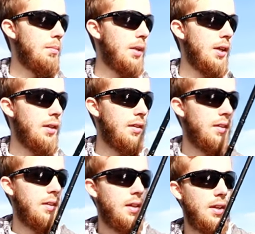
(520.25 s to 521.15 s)
But
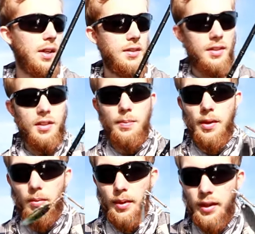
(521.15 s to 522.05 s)
it's a
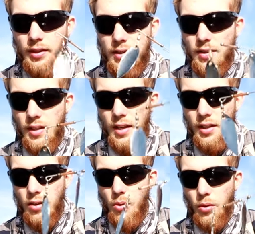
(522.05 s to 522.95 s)
spinner bait. This is
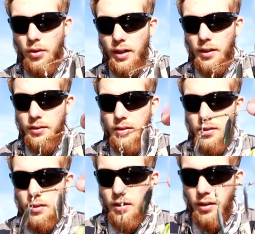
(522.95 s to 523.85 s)
a quarter ounce.